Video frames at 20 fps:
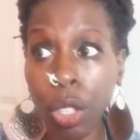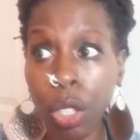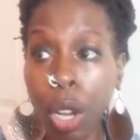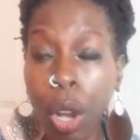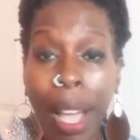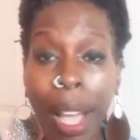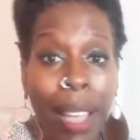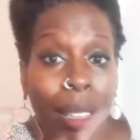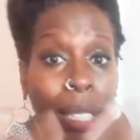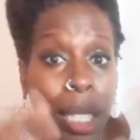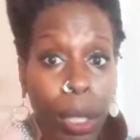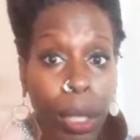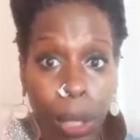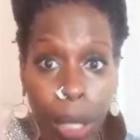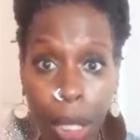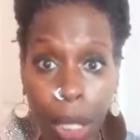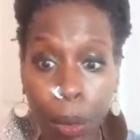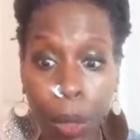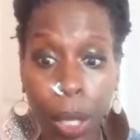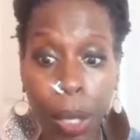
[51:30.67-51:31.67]

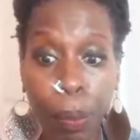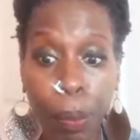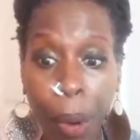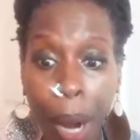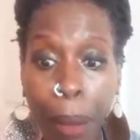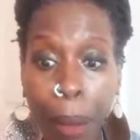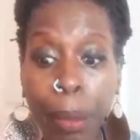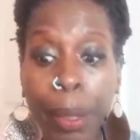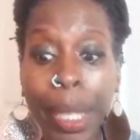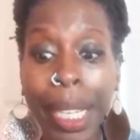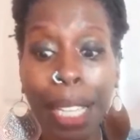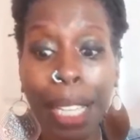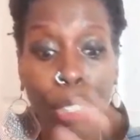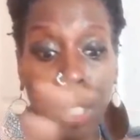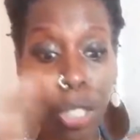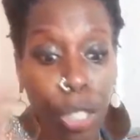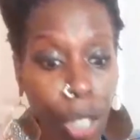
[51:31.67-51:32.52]
he probably has